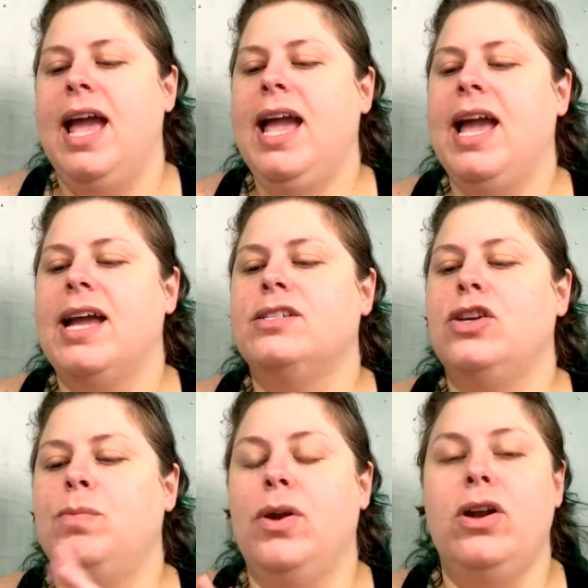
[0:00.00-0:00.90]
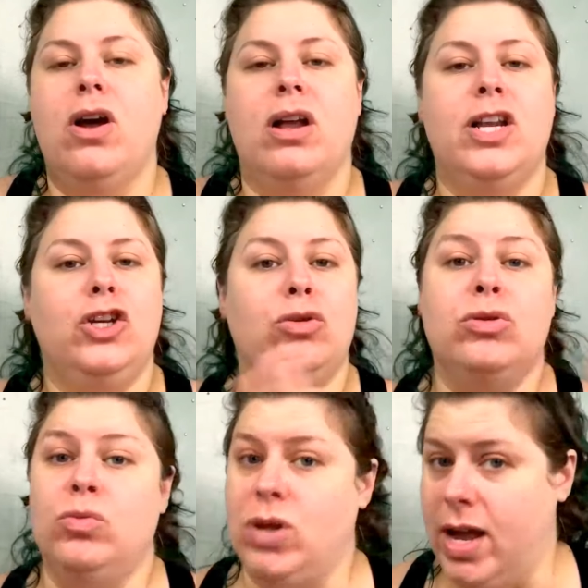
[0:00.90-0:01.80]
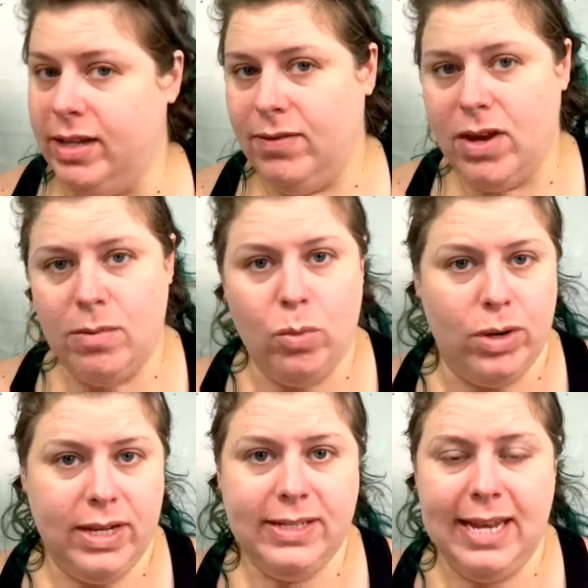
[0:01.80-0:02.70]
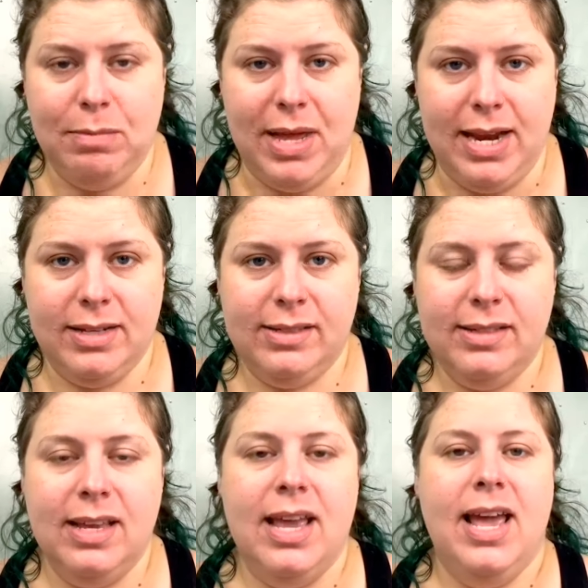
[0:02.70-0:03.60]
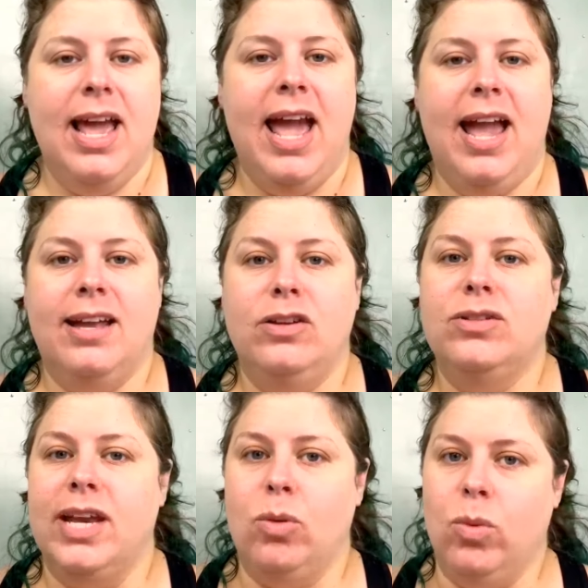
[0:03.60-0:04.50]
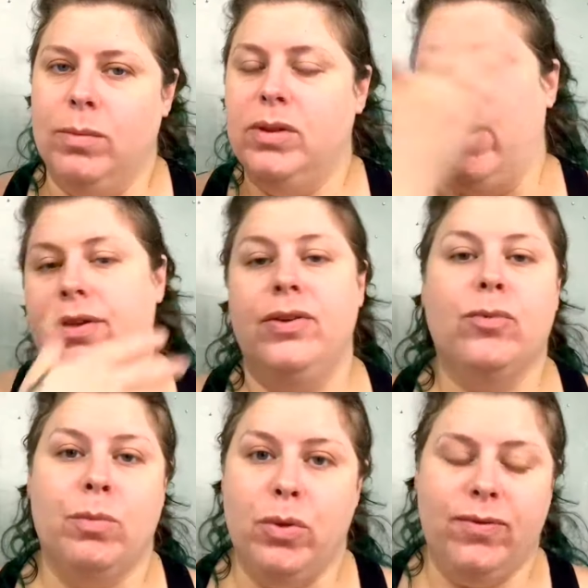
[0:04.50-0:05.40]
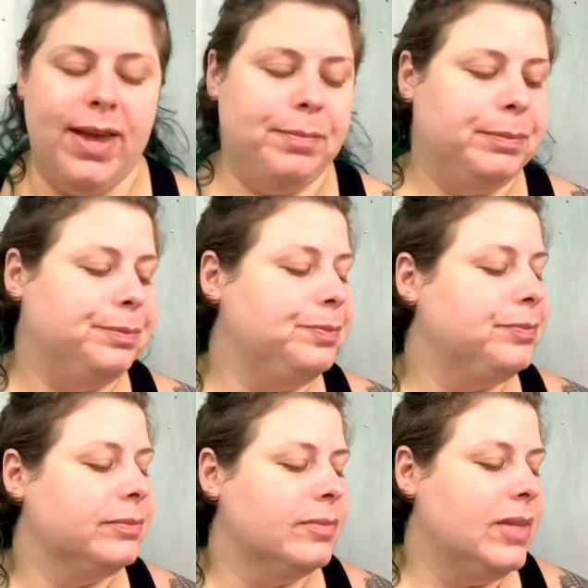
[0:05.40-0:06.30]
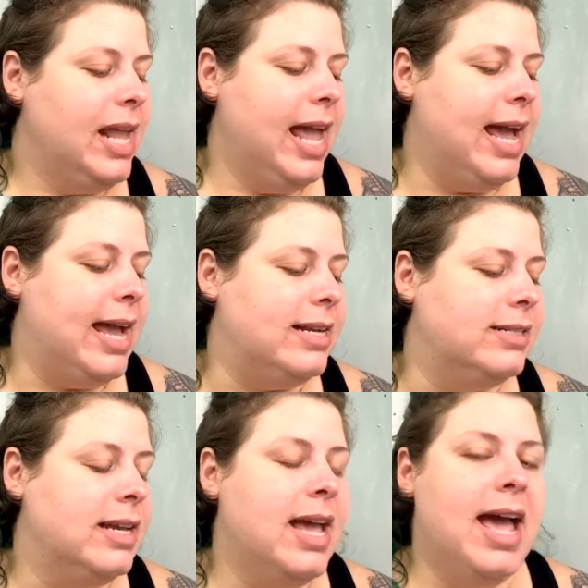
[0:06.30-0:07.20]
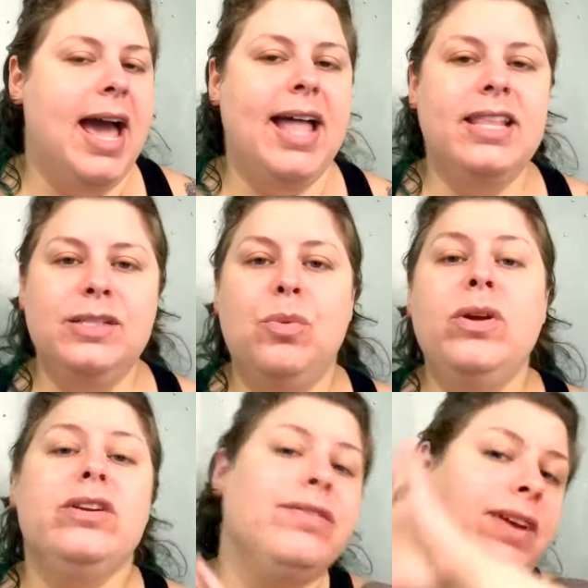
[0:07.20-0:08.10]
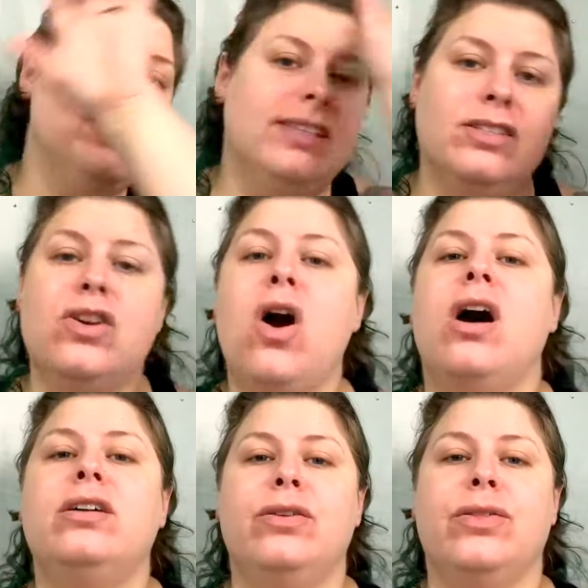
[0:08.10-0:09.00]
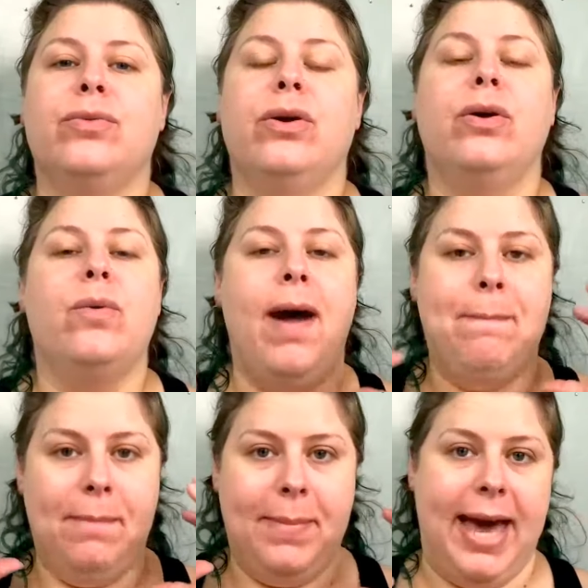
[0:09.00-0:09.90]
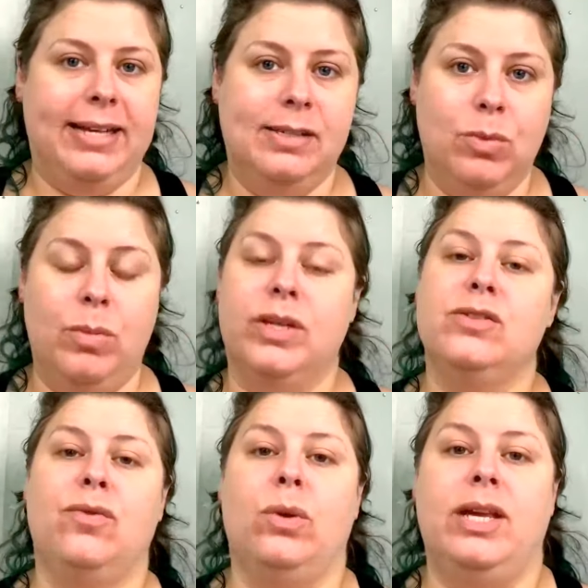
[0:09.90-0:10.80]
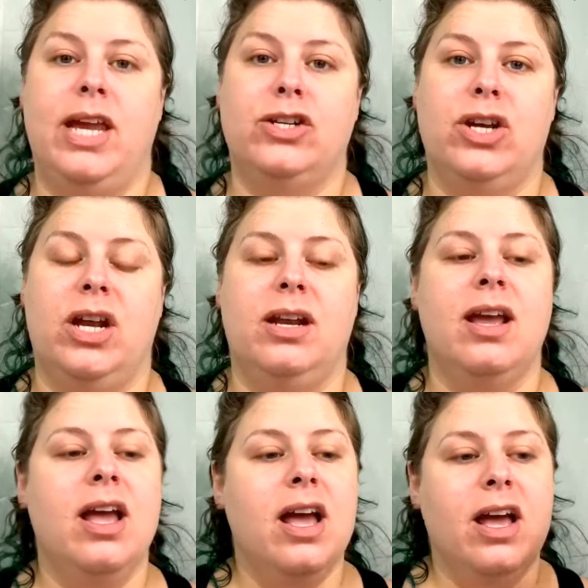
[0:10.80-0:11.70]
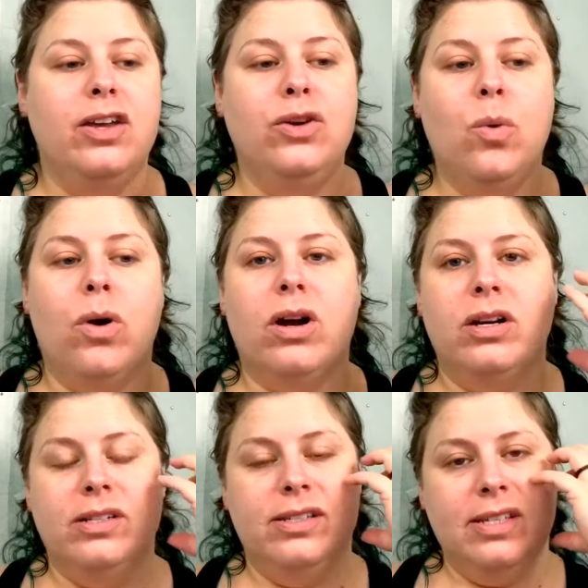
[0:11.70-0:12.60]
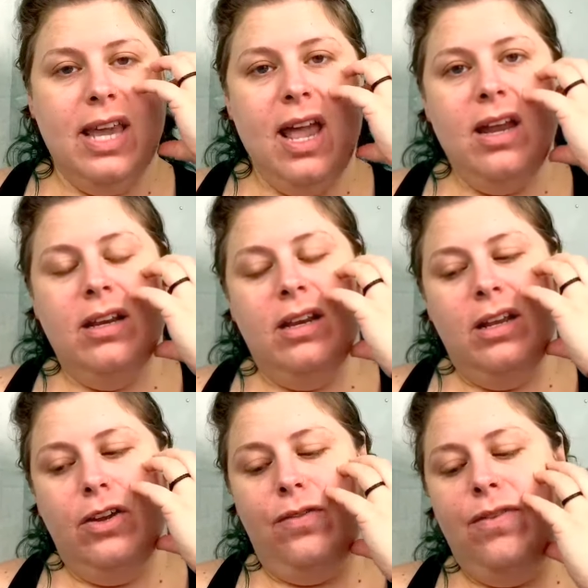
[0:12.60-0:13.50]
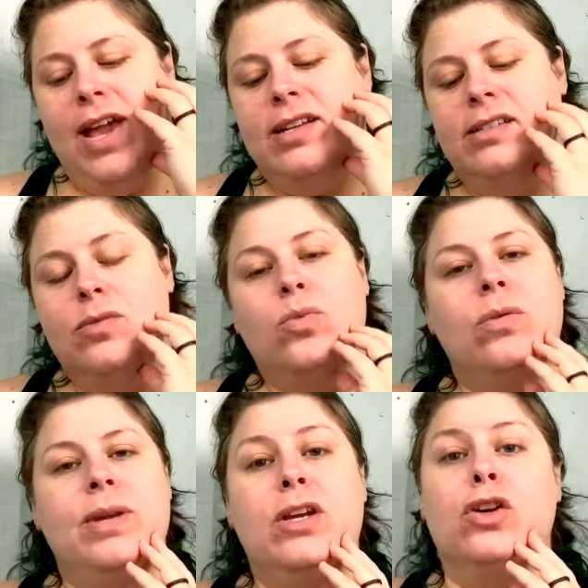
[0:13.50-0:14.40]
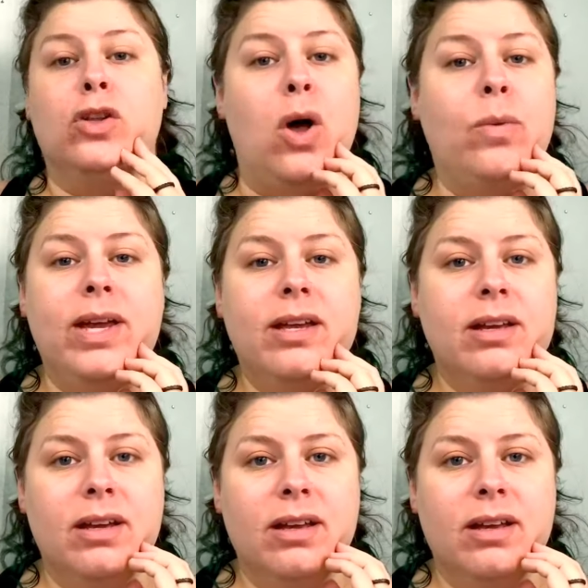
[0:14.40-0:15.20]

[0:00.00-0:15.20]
And you put it on, you do not leave it on more than 10 minutes, and you take a warm cloth and remove it. And at this point, your face has gone through a maximum exfoliation. Your skin, your face will be glowing.